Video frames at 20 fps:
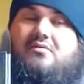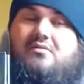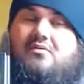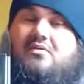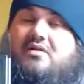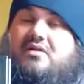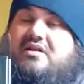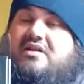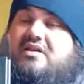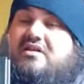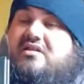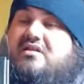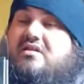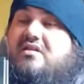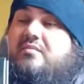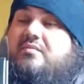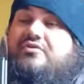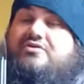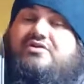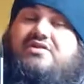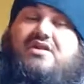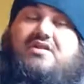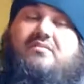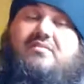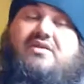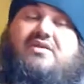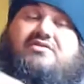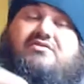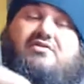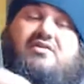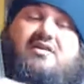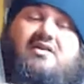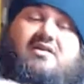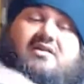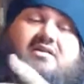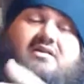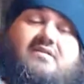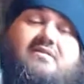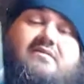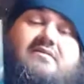I need to double check, make sure I got
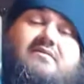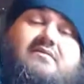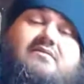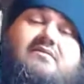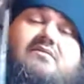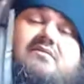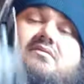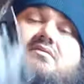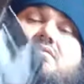enough of